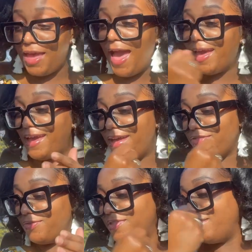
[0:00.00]
I got
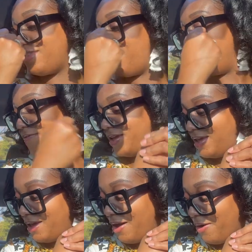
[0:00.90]
through this
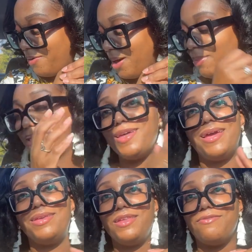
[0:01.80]
video. I'm glad I
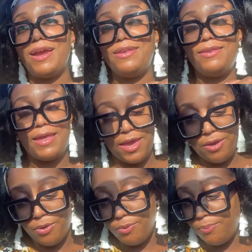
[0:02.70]
did it right
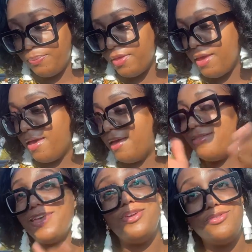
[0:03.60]
now.
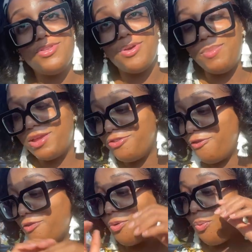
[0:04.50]
Thank you so much for